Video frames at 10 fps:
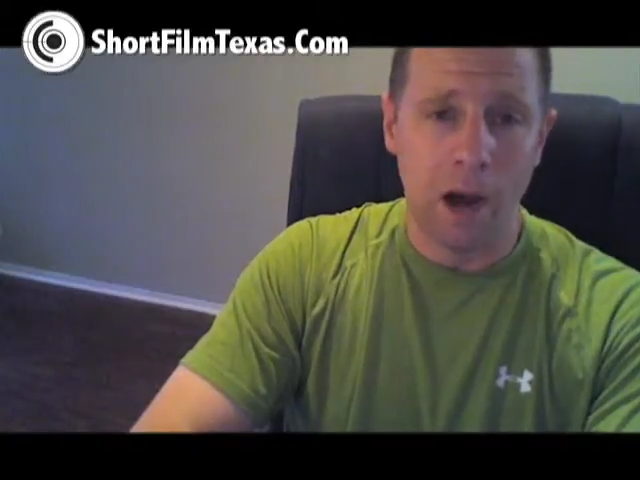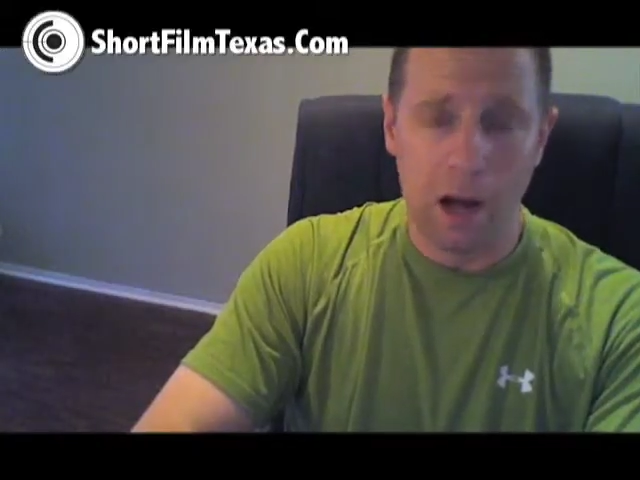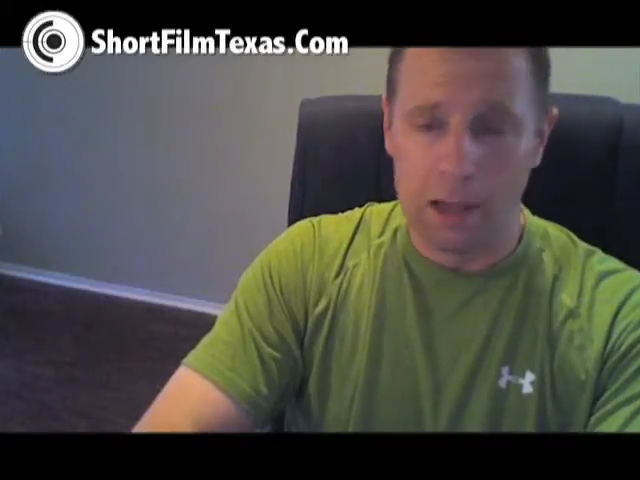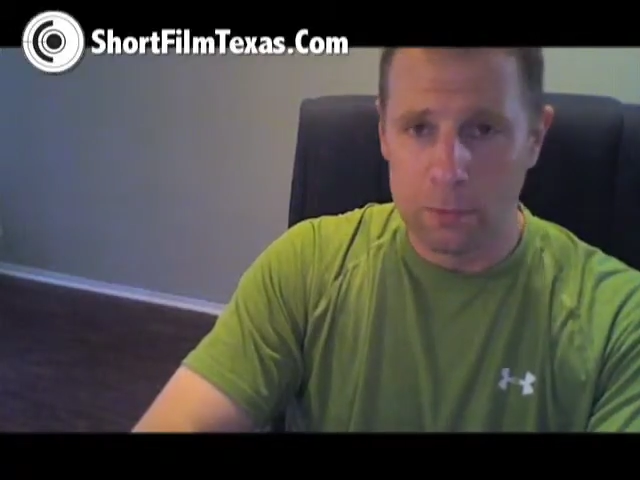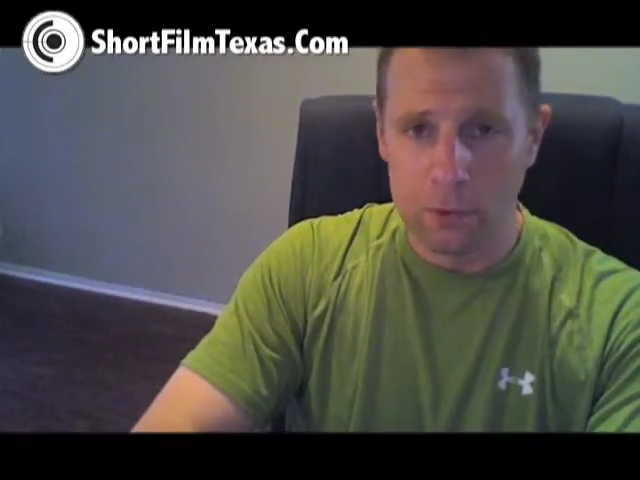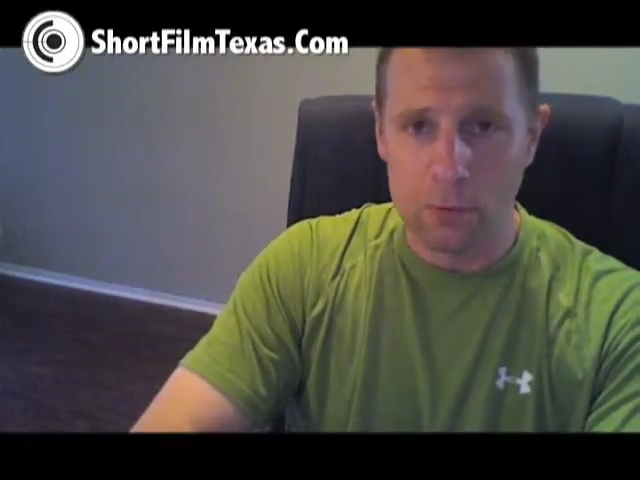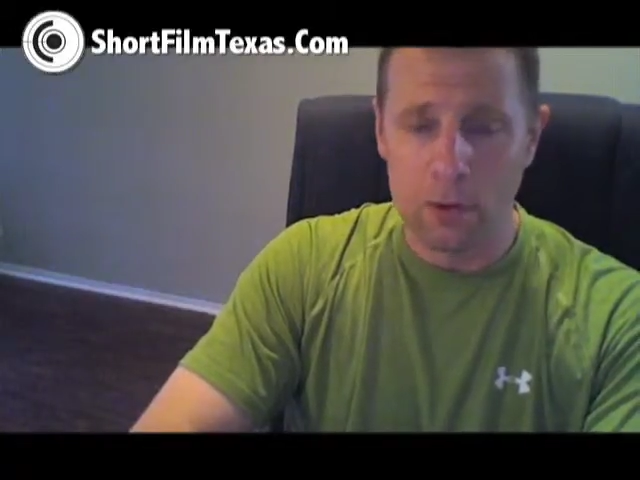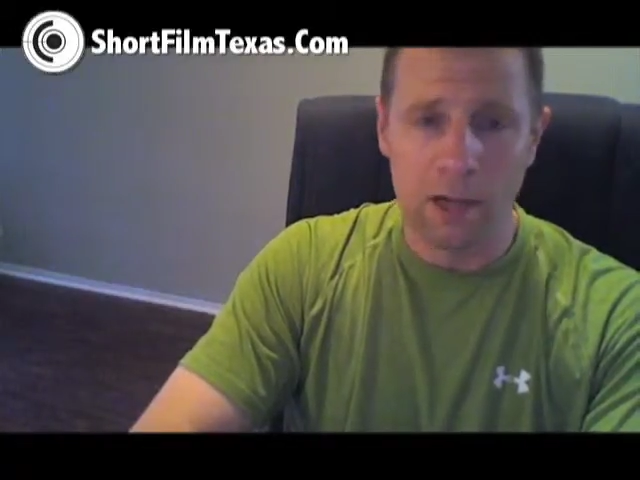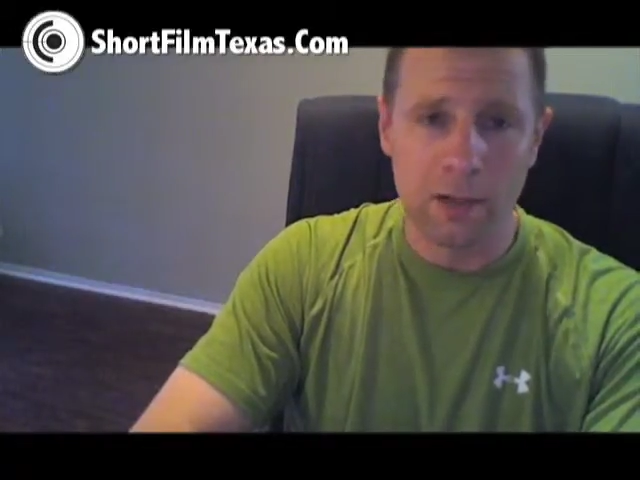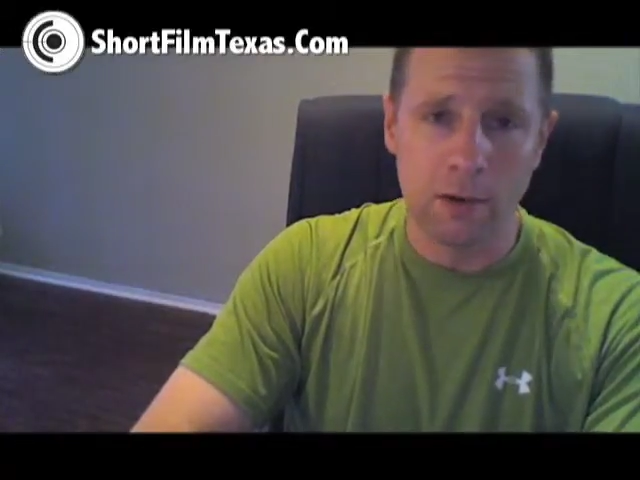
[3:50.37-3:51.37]
a Hollywood
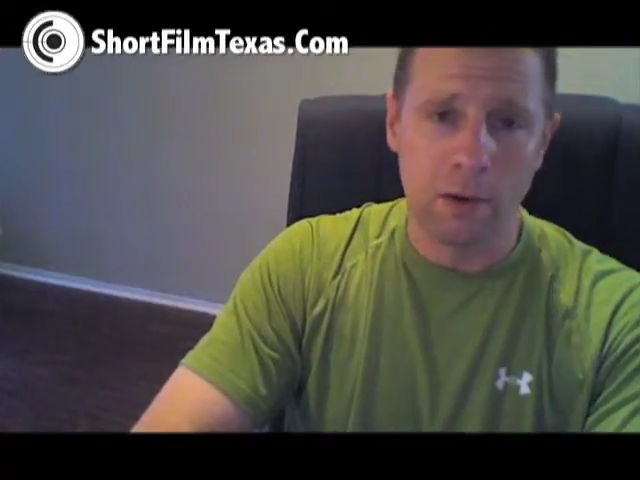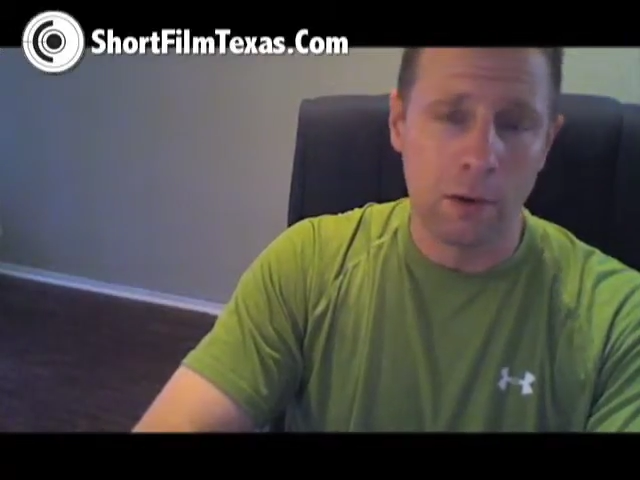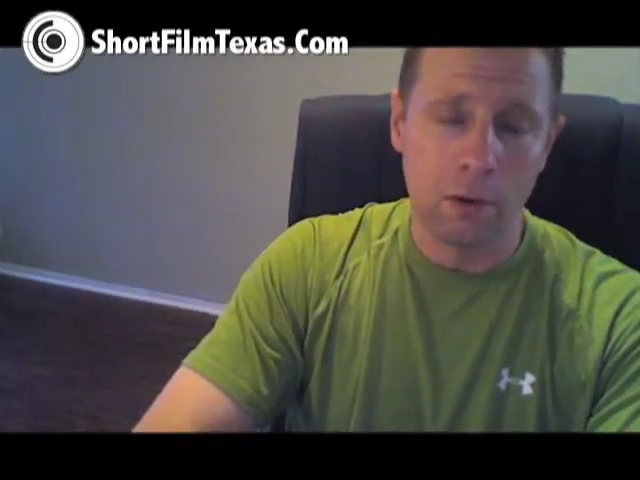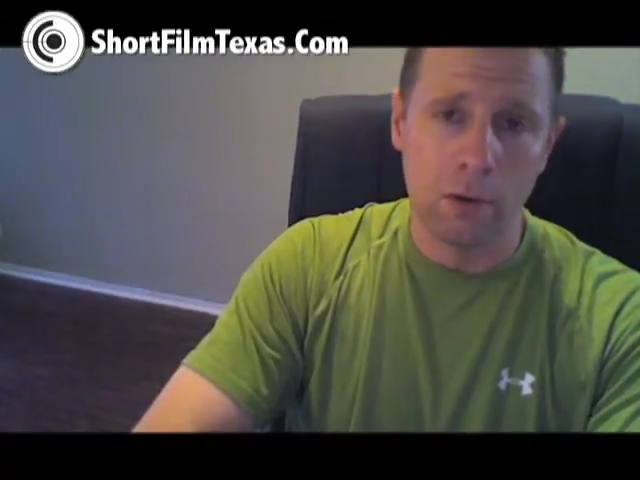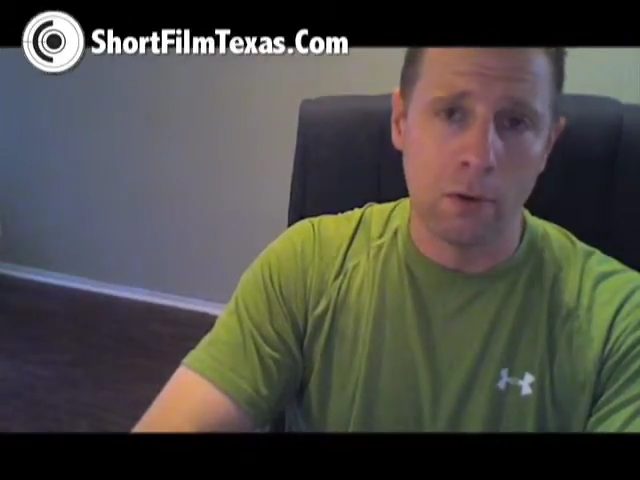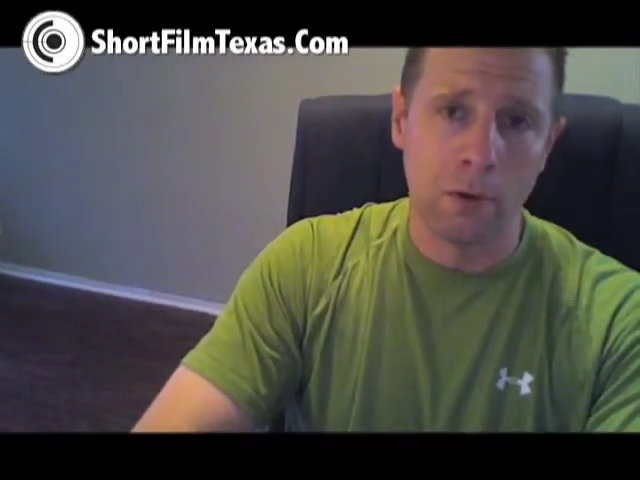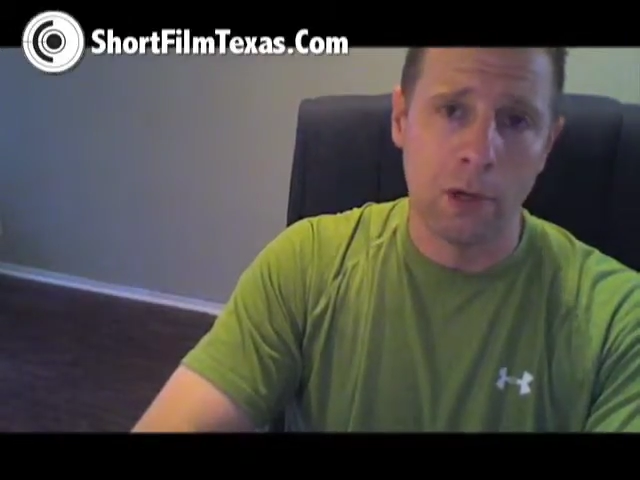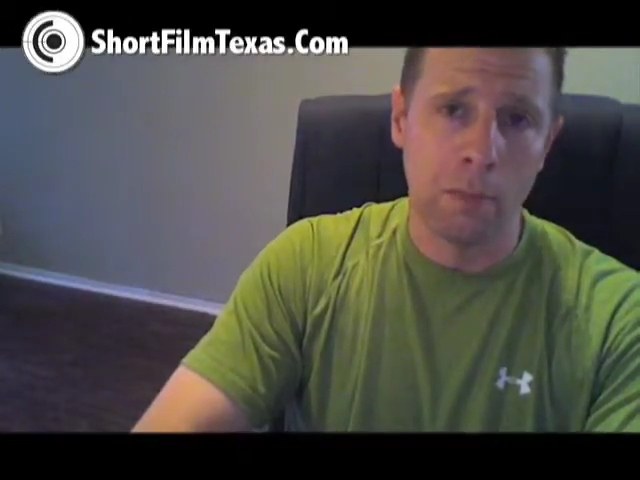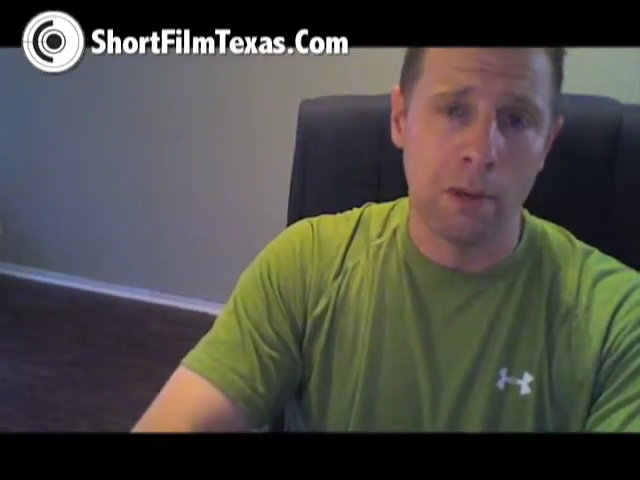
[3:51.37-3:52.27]
director or a local